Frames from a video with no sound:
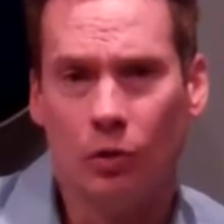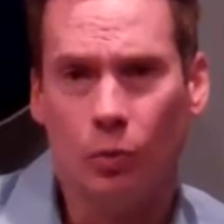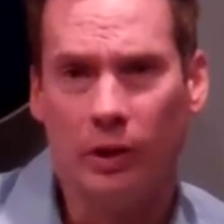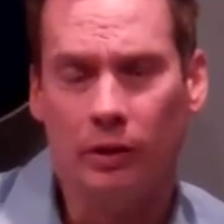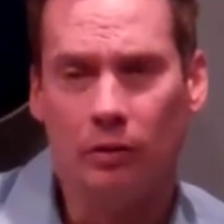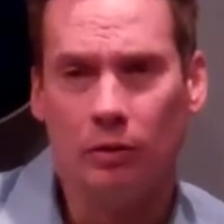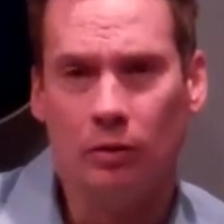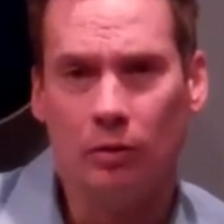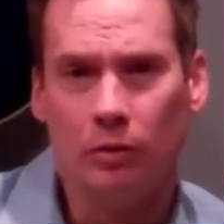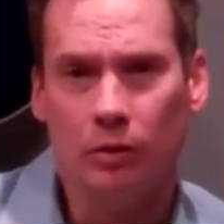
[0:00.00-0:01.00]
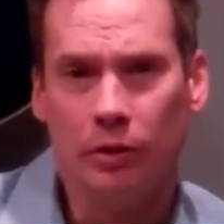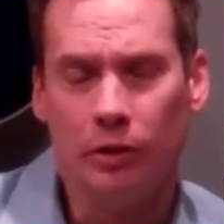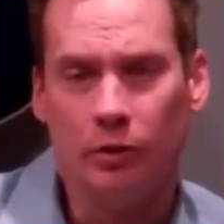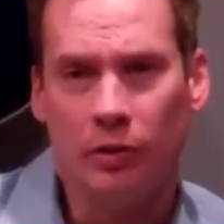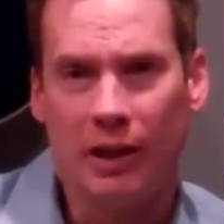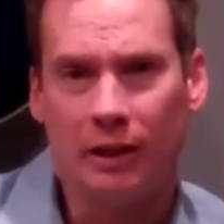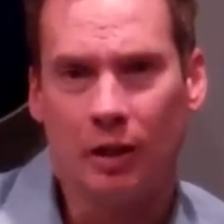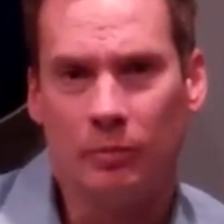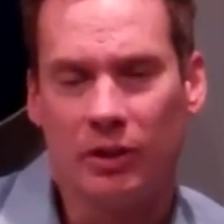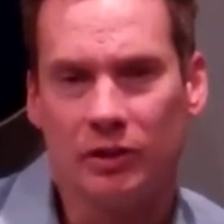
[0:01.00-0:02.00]
when they
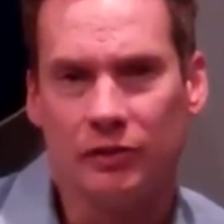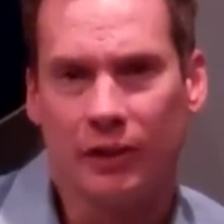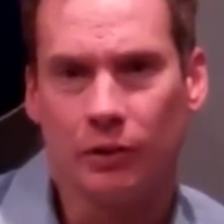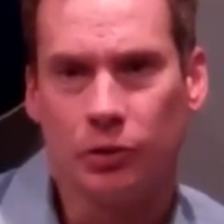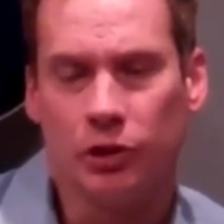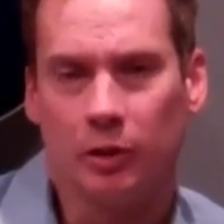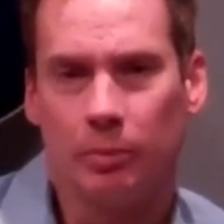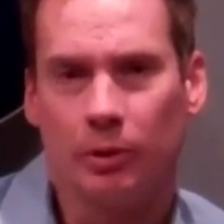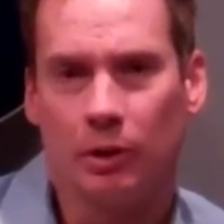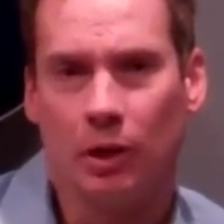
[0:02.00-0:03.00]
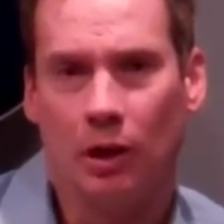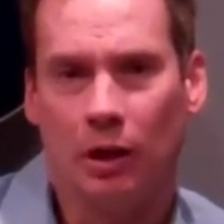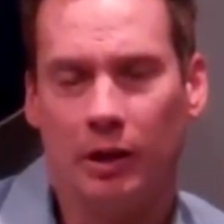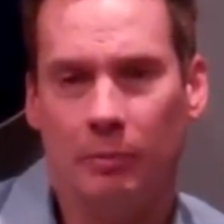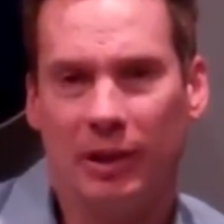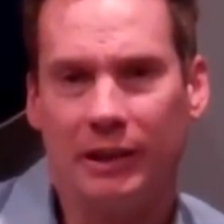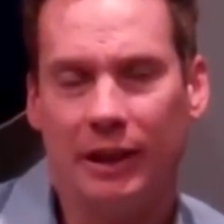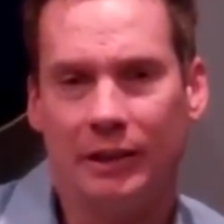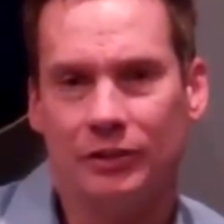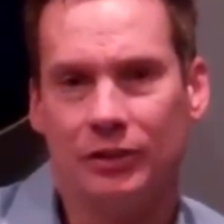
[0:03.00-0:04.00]
come to this fellowship, in many
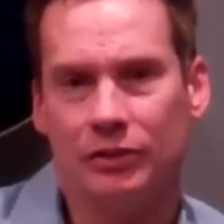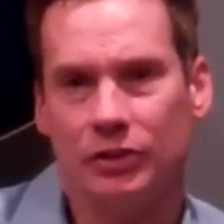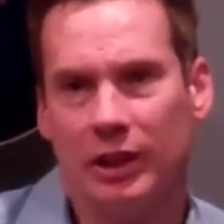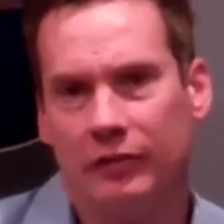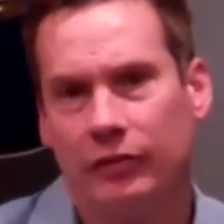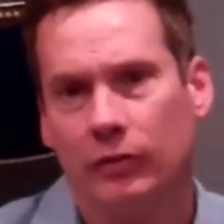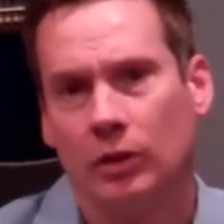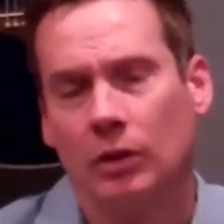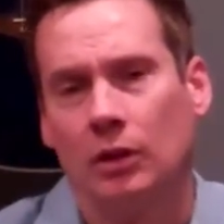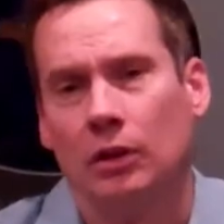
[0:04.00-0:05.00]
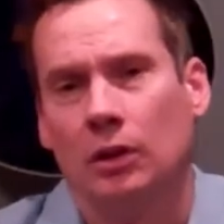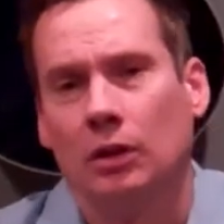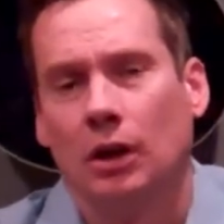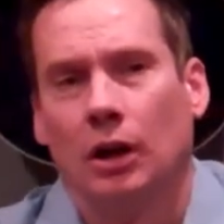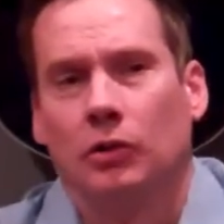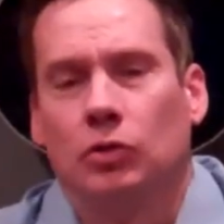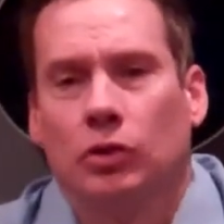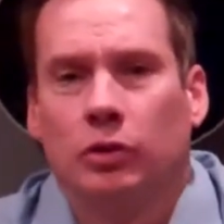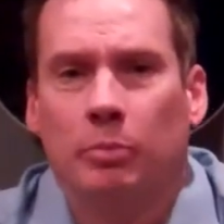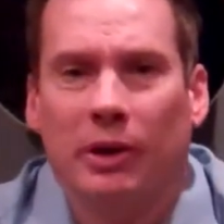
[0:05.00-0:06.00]
cases they've
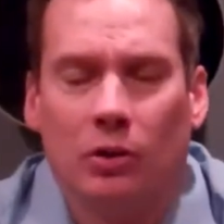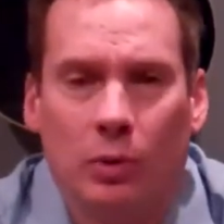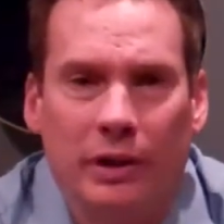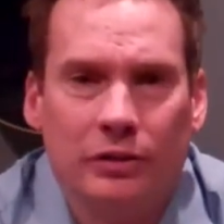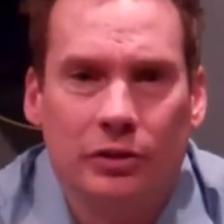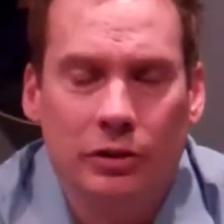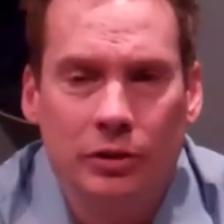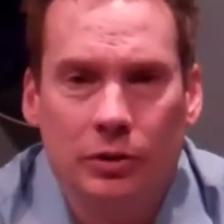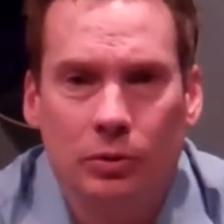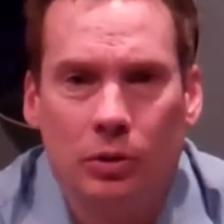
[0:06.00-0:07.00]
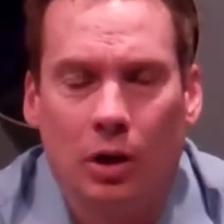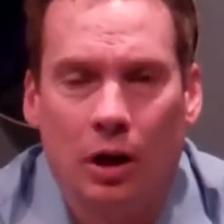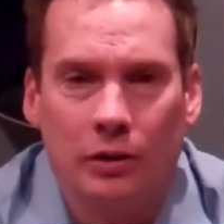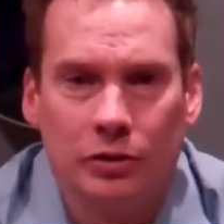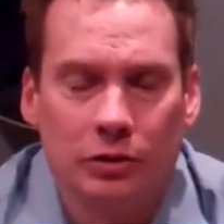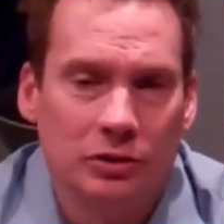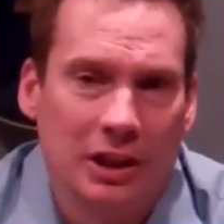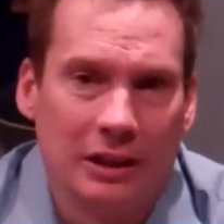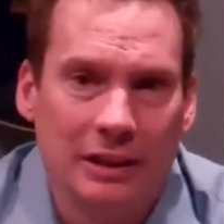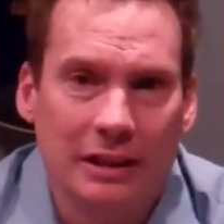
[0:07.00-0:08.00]
learned better ways to do certain
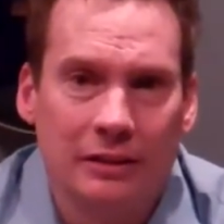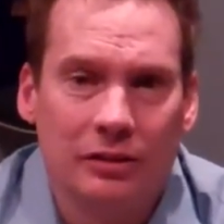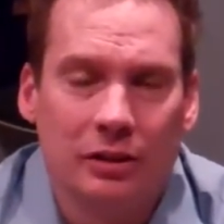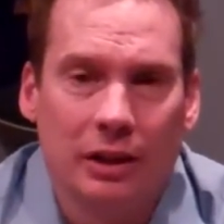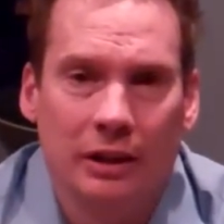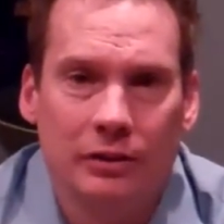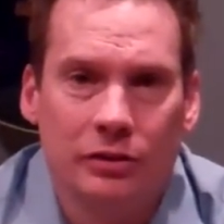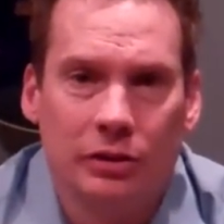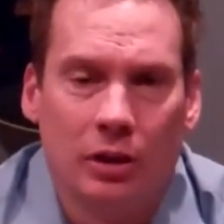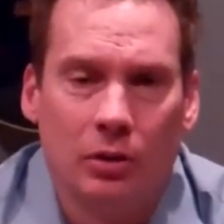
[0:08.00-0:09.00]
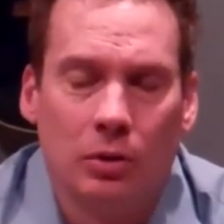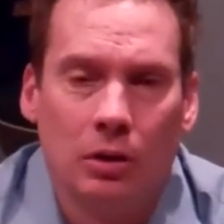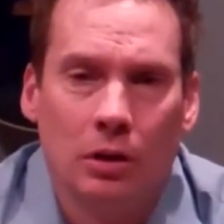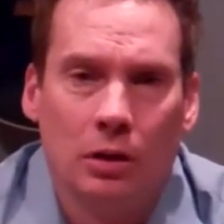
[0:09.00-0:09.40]
techniques, and so